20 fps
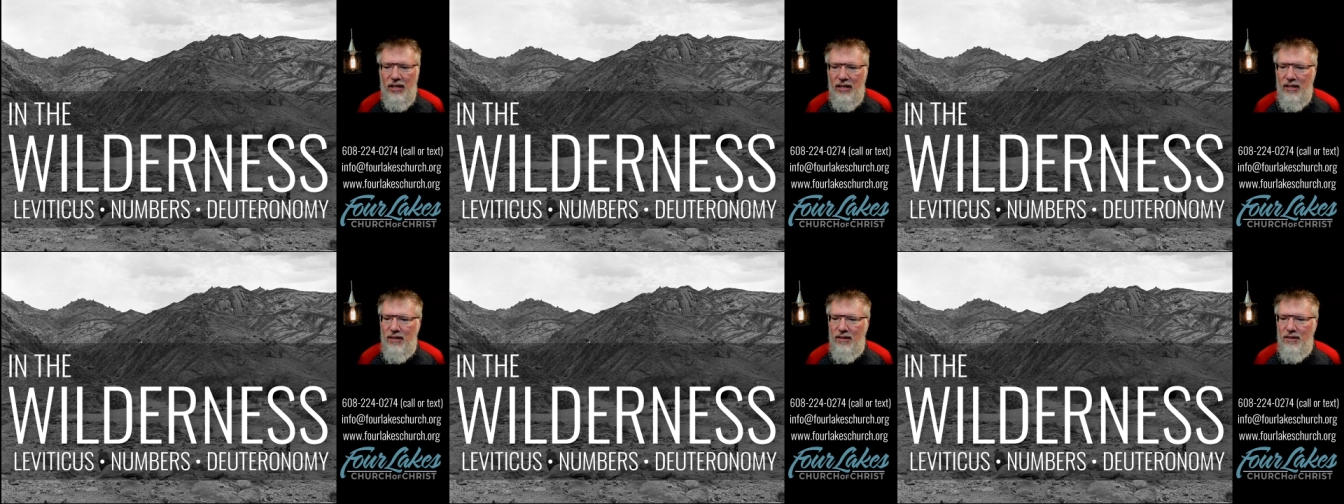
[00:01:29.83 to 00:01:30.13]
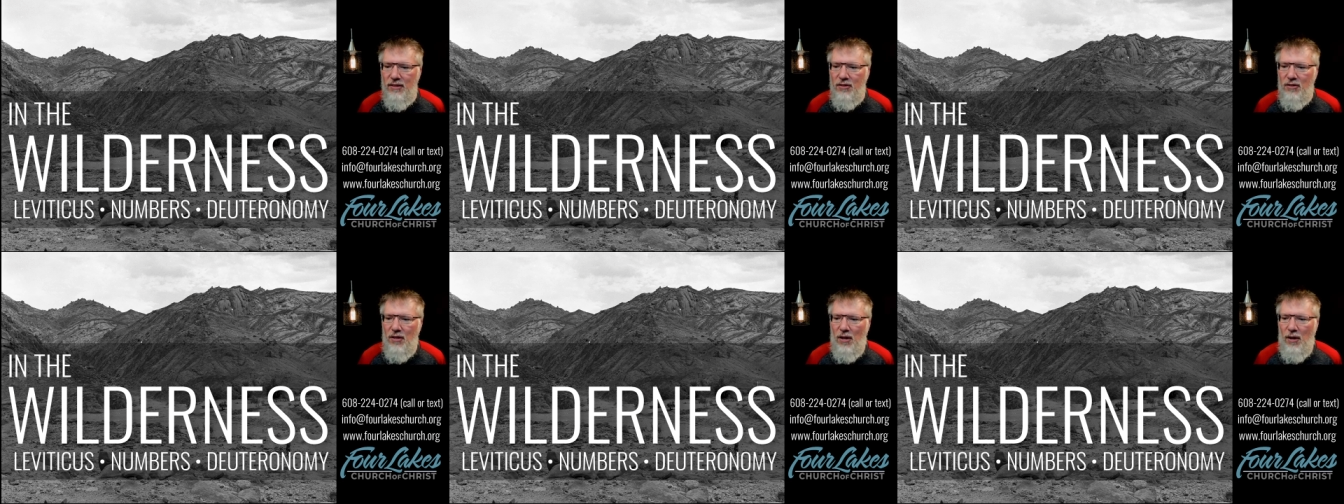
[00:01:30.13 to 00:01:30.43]

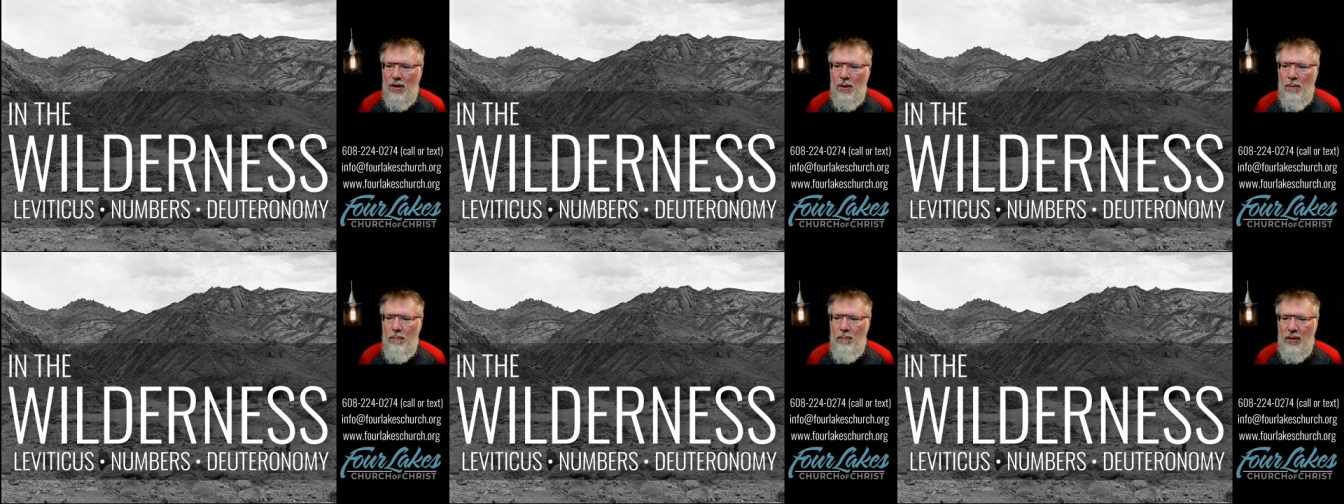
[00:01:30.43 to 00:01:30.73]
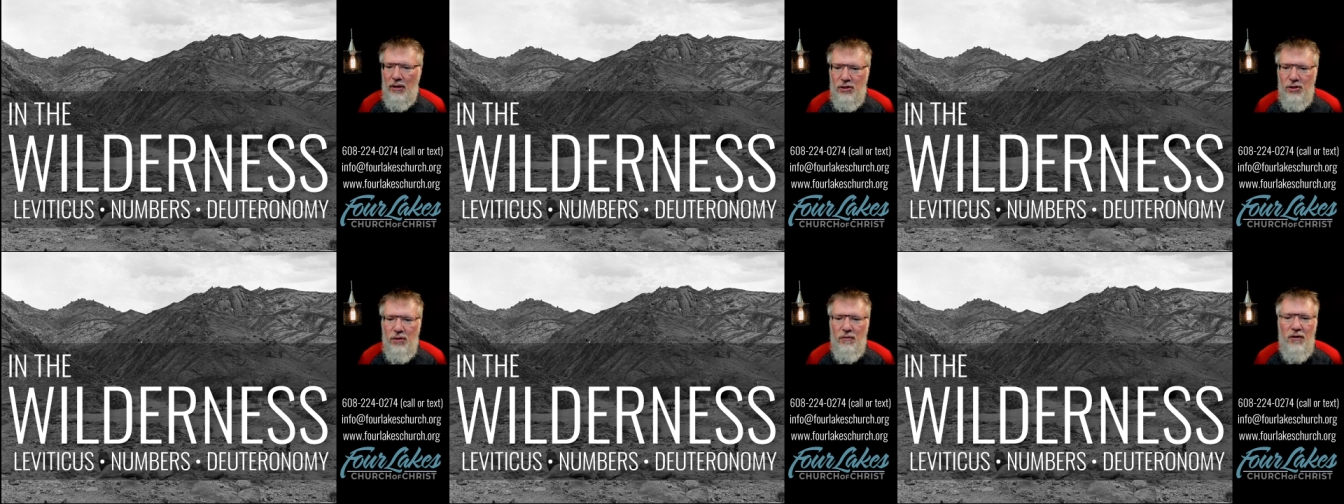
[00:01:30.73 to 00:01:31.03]
is a
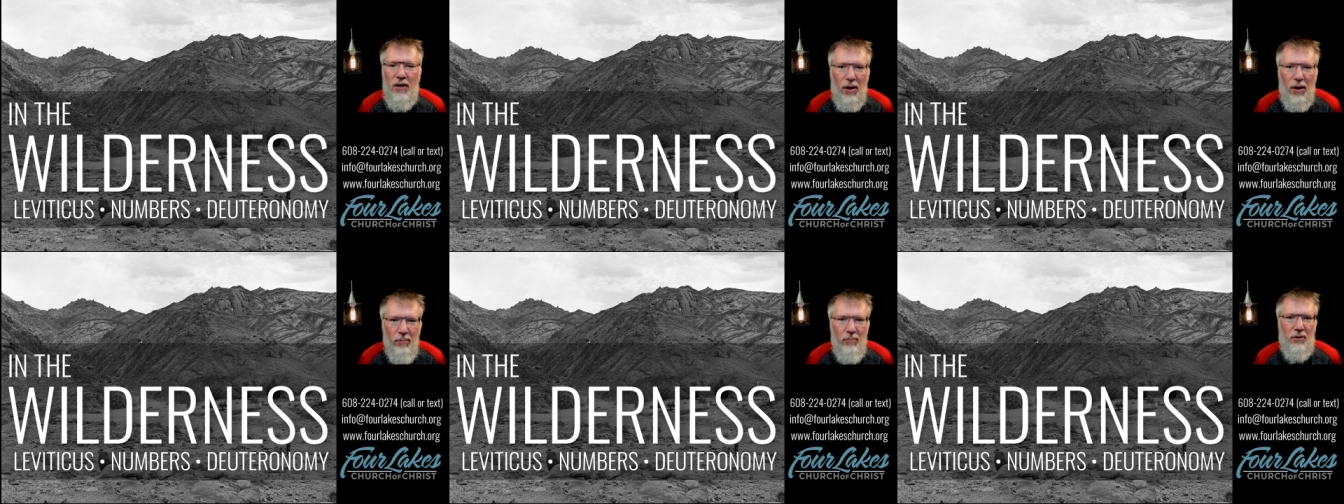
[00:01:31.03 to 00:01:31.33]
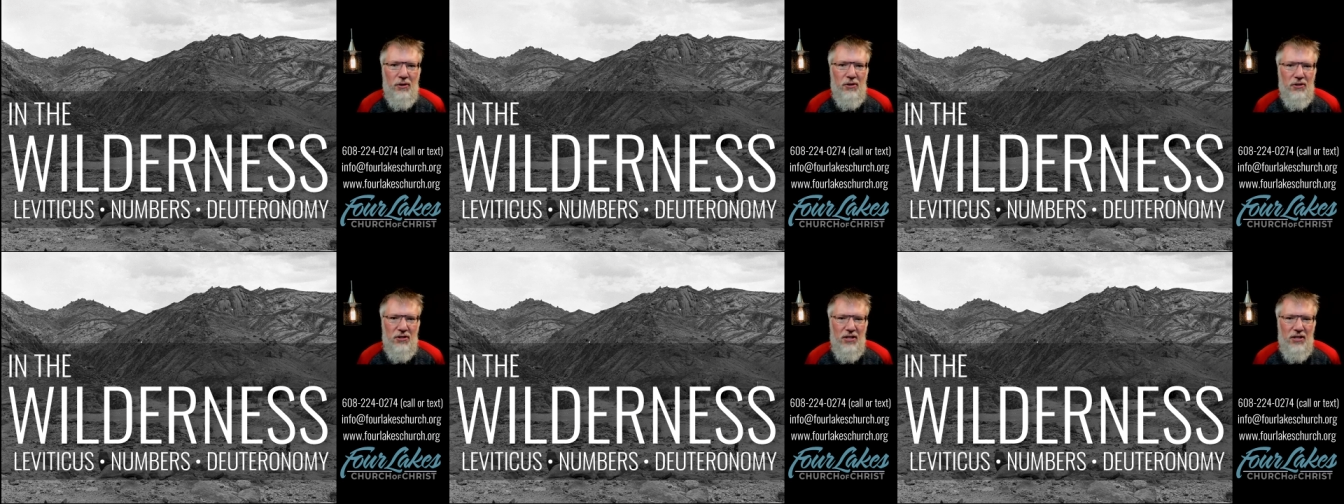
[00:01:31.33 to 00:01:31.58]
bunch of numbers Numbers.